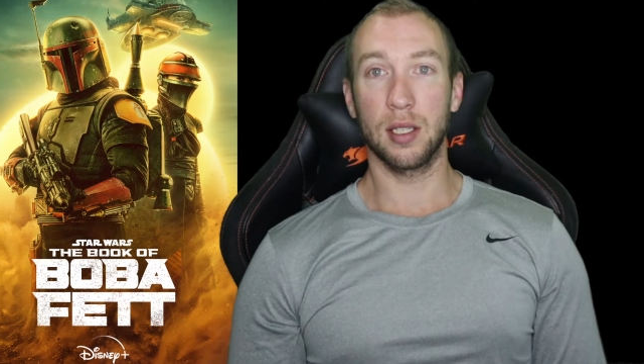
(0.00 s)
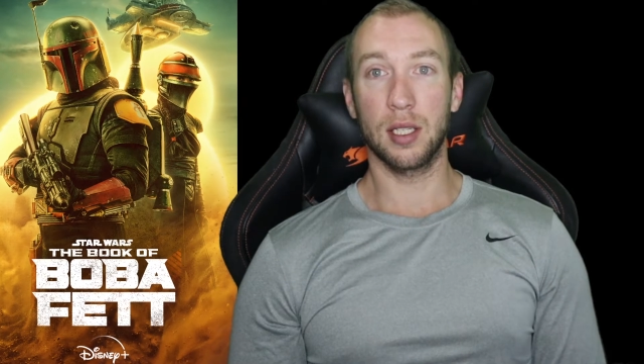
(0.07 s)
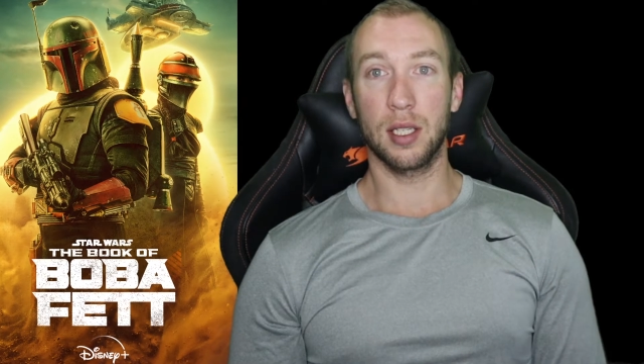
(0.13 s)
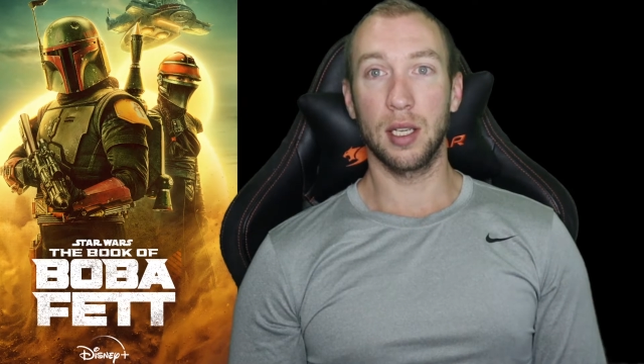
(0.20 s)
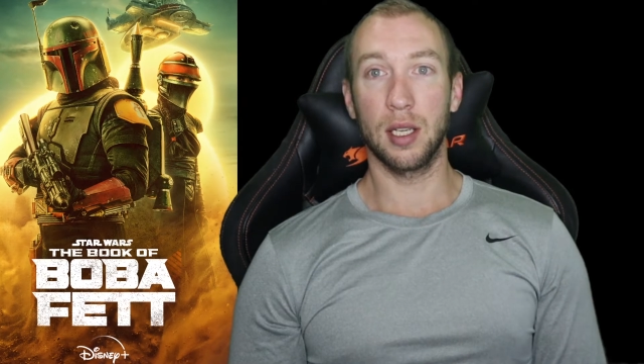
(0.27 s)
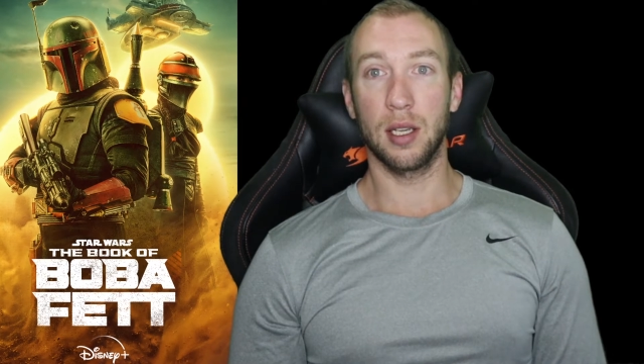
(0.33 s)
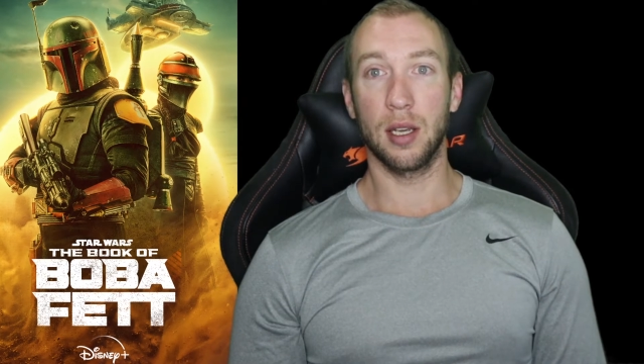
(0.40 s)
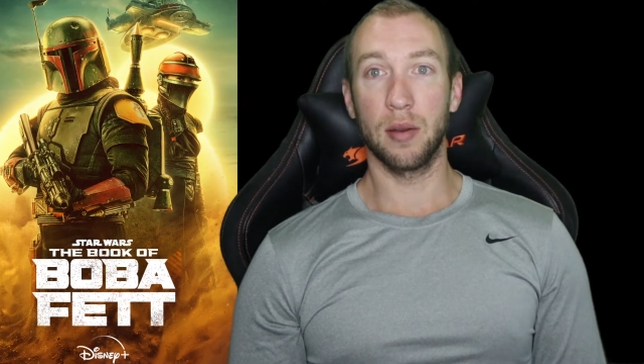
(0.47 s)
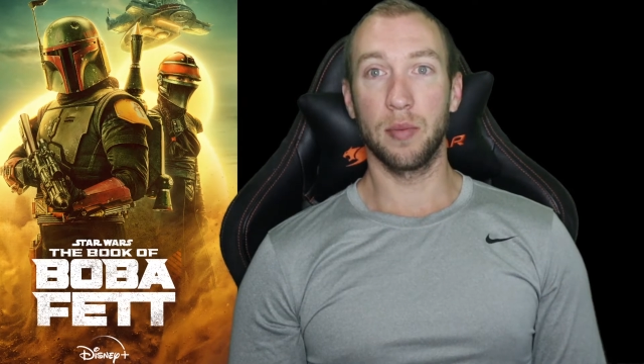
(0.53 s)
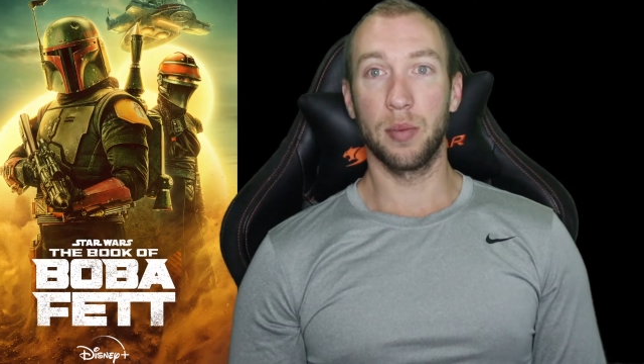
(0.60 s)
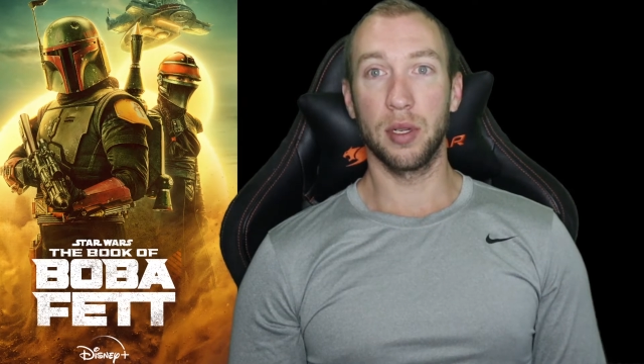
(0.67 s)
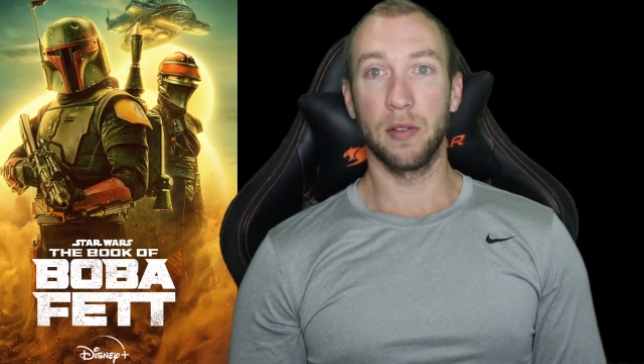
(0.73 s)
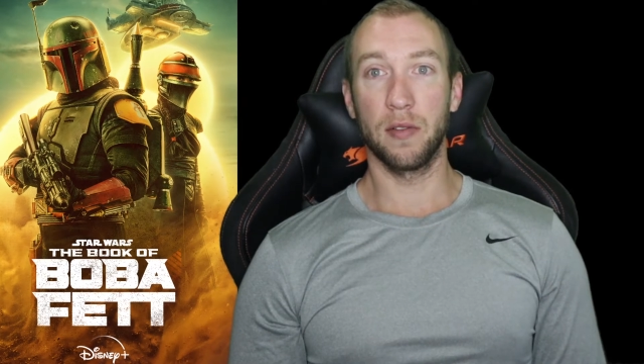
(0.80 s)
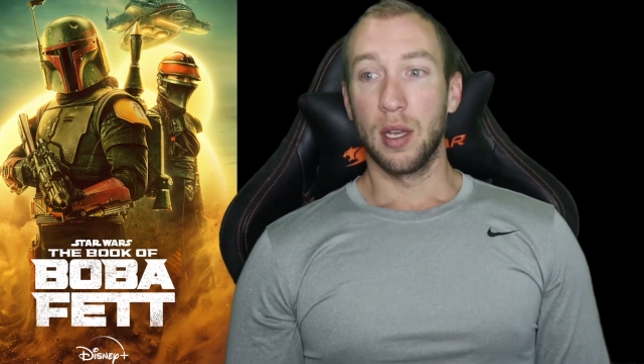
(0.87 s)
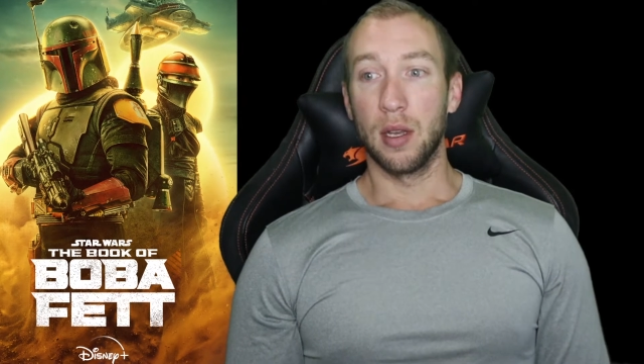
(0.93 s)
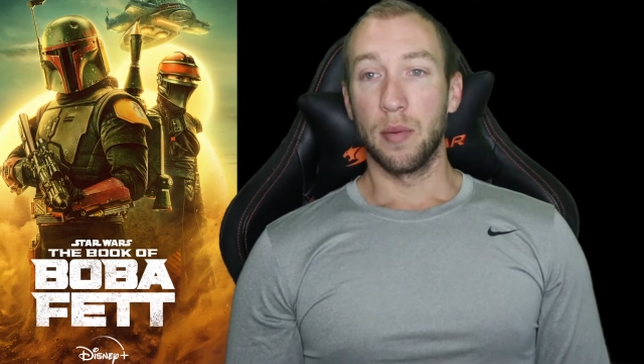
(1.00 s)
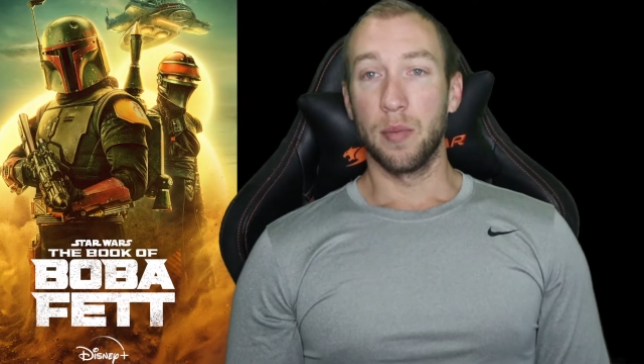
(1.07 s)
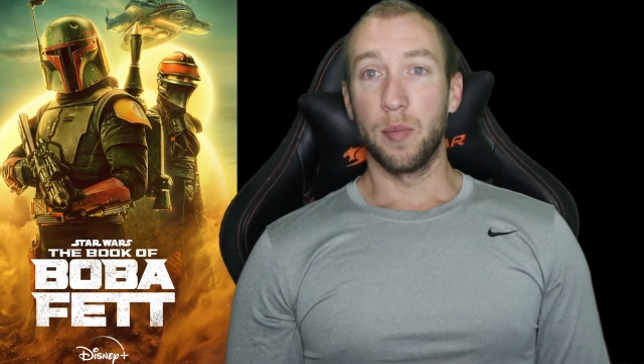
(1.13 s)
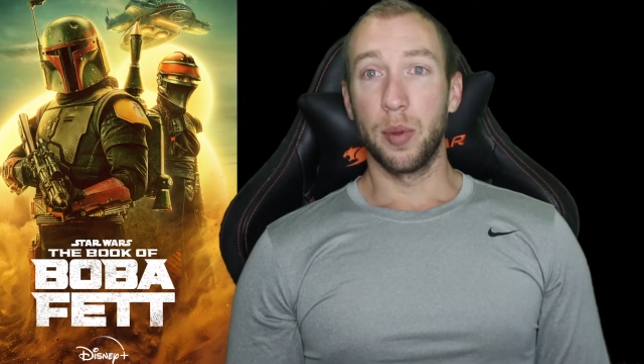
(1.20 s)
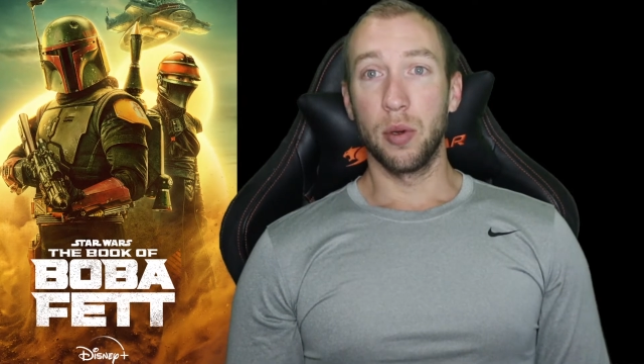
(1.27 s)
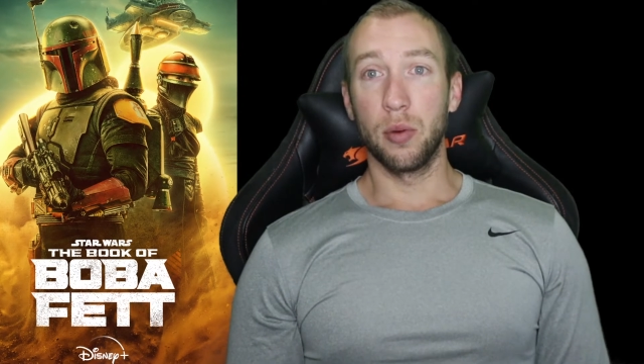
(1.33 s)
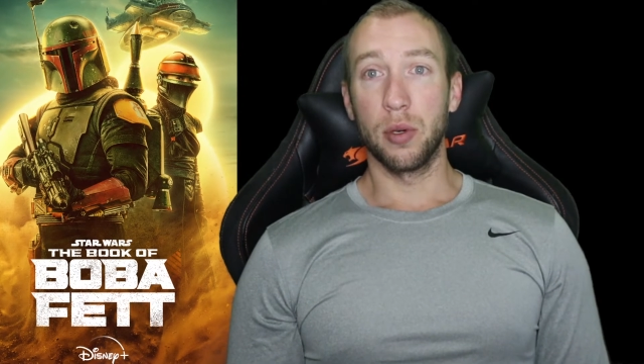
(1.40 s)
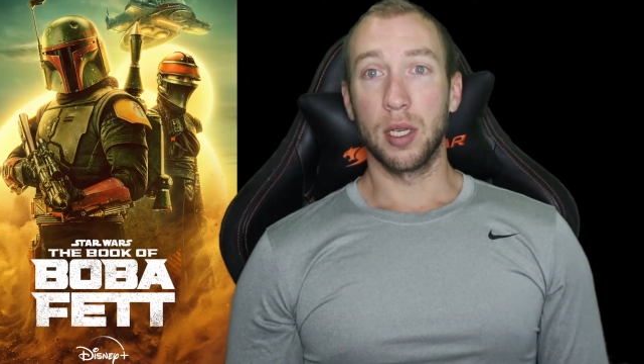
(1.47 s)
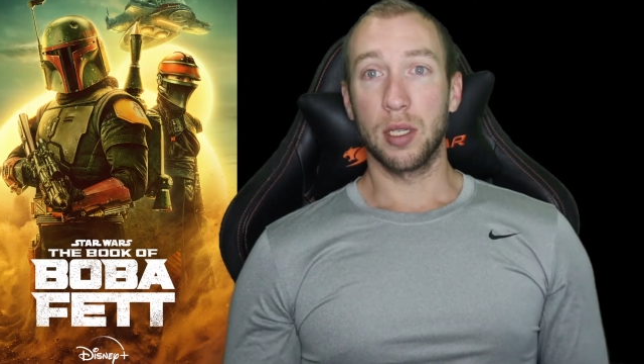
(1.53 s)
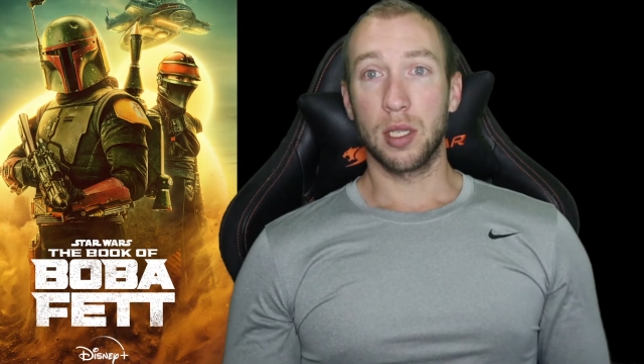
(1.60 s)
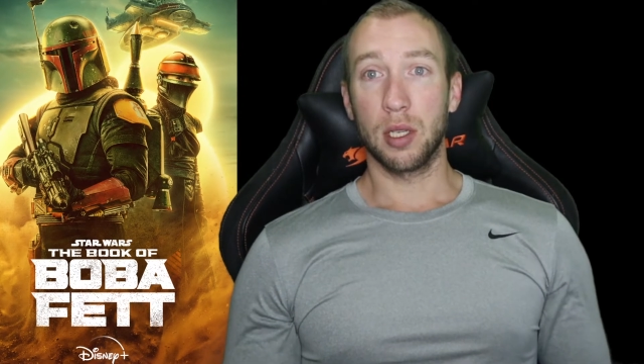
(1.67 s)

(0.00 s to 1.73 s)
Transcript: see a bit of building.